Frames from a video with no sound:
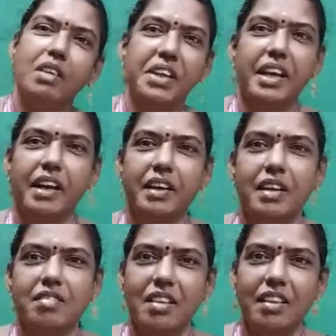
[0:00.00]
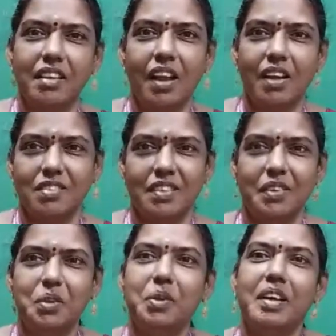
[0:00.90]
take attendance at the last.
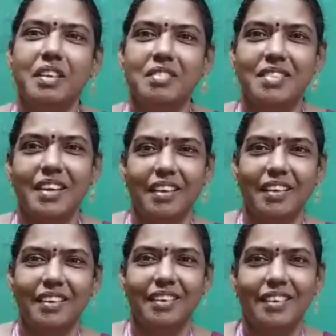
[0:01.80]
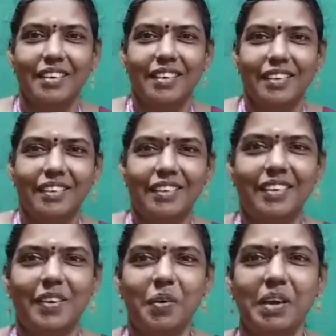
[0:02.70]
You have to stay.
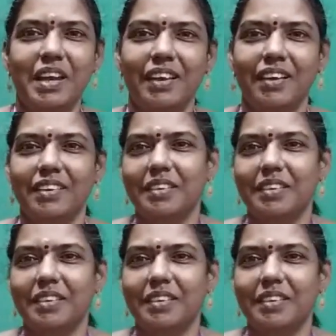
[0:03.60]
Okay.